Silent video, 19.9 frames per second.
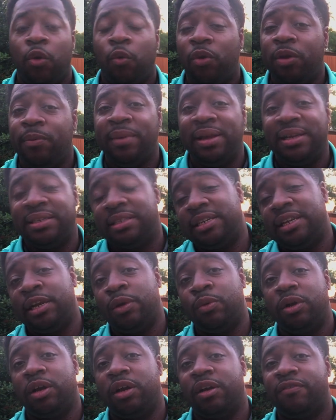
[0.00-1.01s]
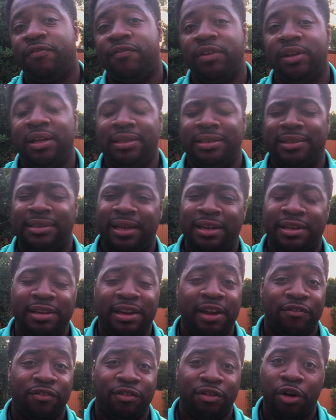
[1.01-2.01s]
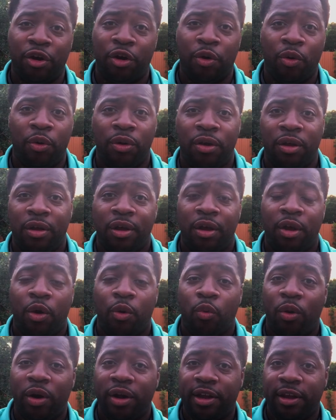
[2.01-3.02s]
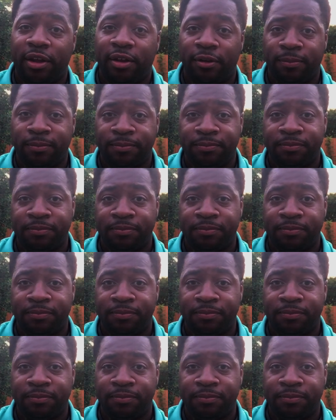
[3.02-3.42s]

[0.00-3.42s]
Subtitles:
We mix it in with good footage. They never know what hit them.